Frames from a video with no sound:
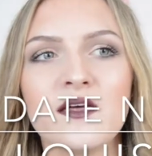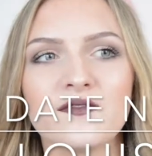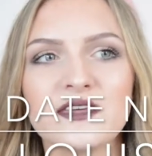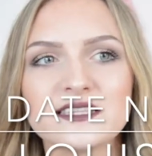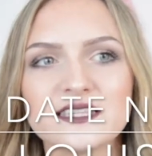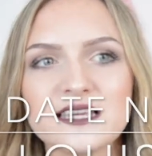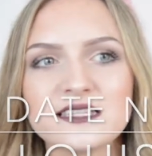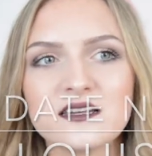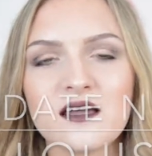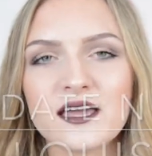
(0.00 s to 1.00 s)
This
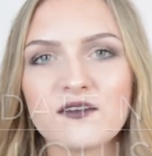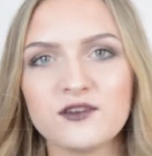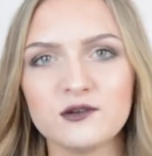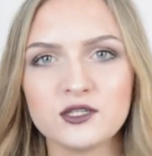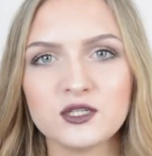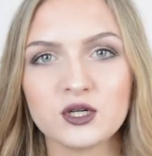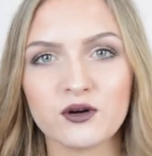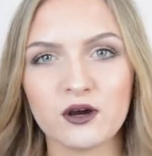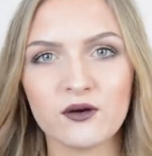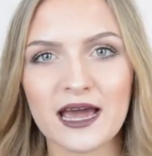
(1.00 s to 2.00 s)
isn't like a full
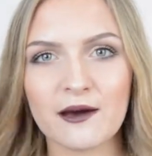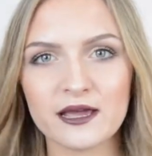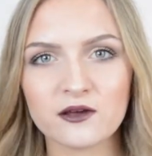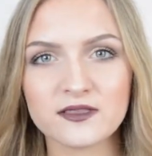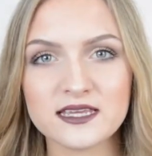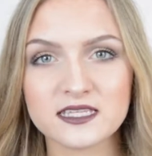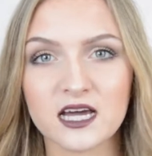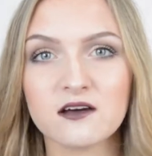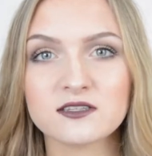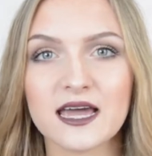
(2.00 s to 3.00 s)
tutorial on how I got these
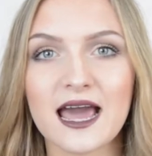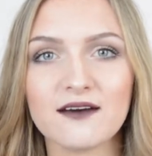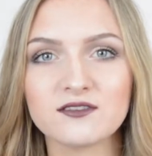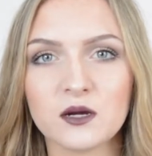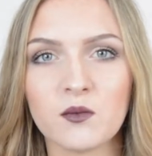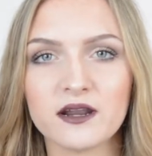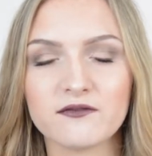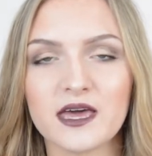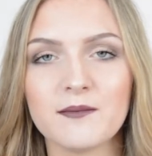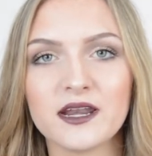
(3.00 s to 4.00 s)
curls. I have done one
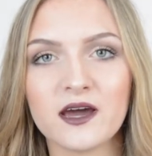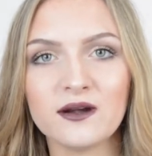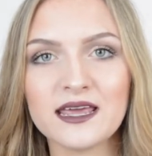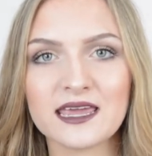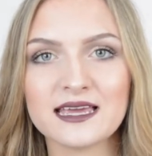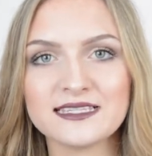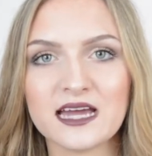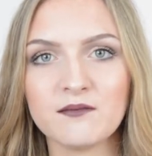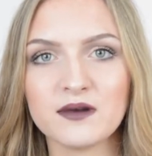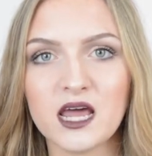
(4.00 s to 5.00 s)
of them and I'll link it
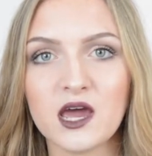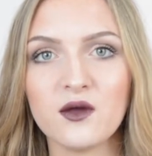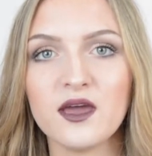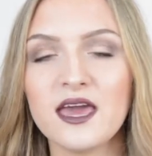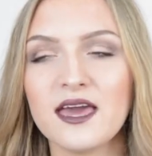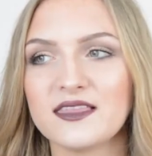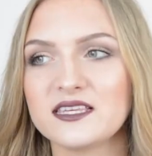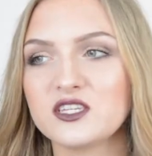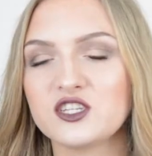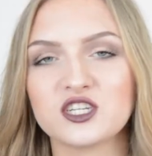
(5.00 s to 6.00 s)
down below.
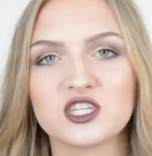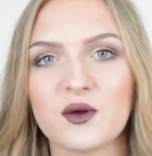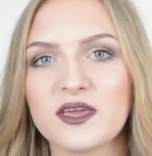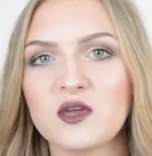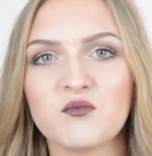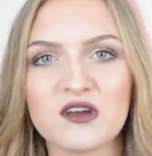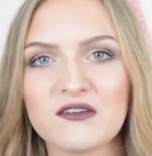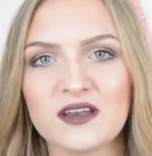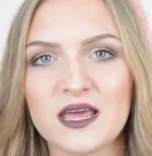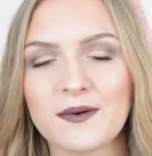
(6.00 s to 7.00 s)
This is just showing you
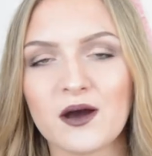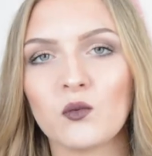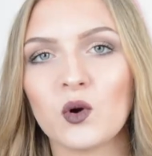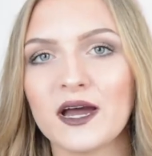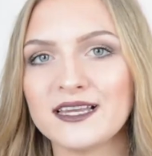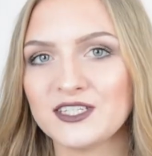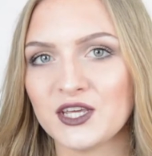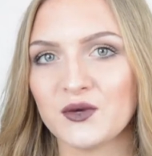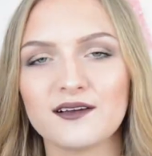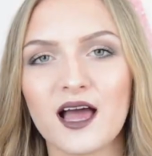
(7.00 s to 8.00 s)
briefly about what I
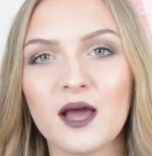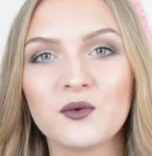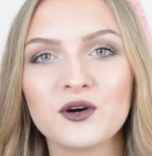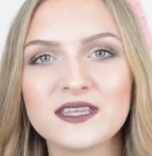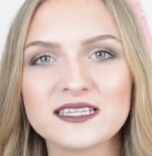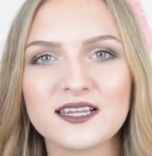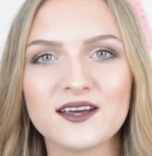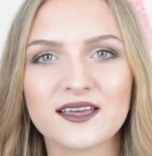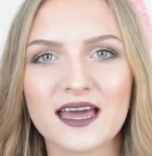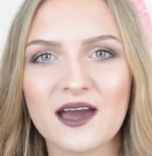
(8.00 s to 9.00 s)
do. I wore this
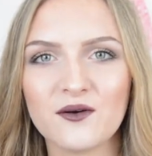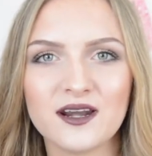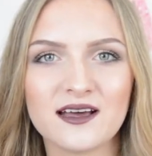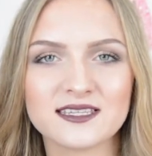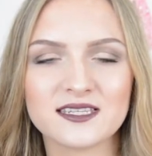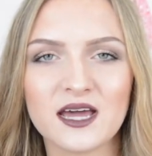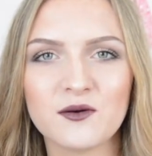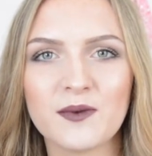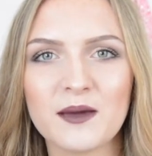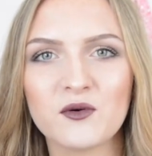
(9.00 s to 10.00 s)
look out last night
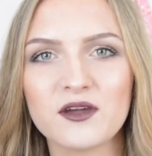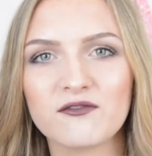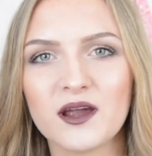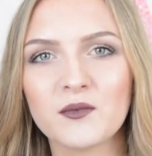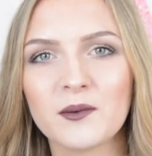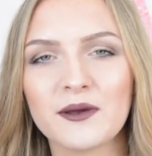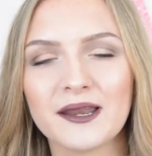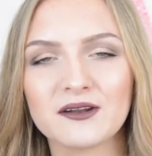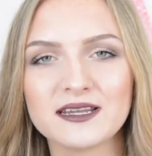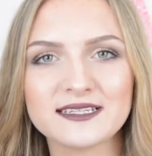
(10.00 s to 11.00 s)
with my boyfriend when we
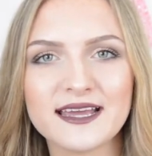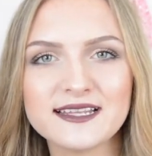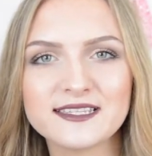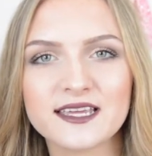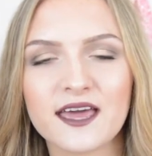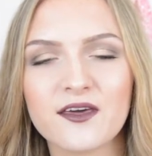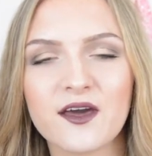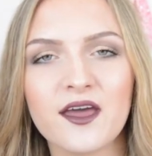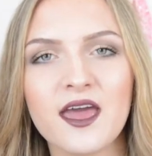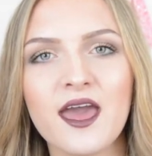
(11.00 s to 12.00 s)
went on a date together.